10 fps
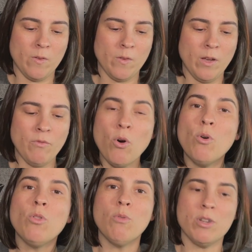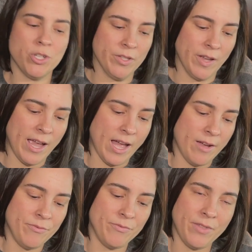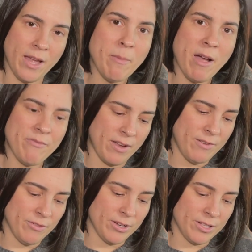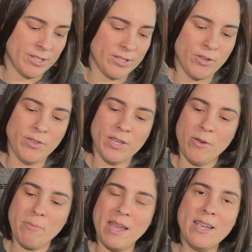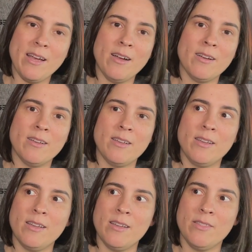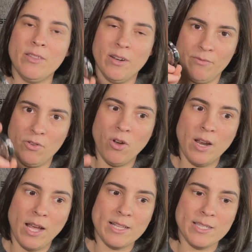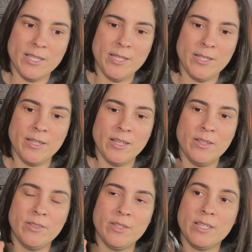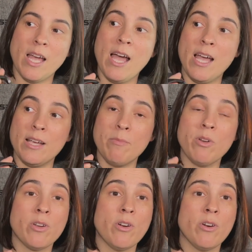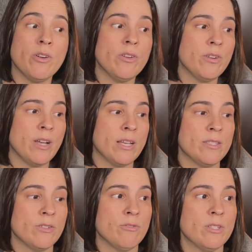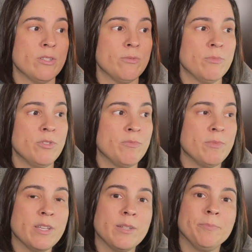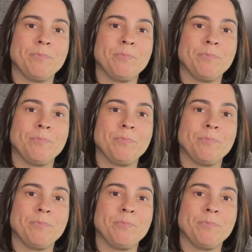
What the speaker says: of all the watches I have, they're my favorites. So the Omega that I've got has it. The Tag Monaco has the crystal movement.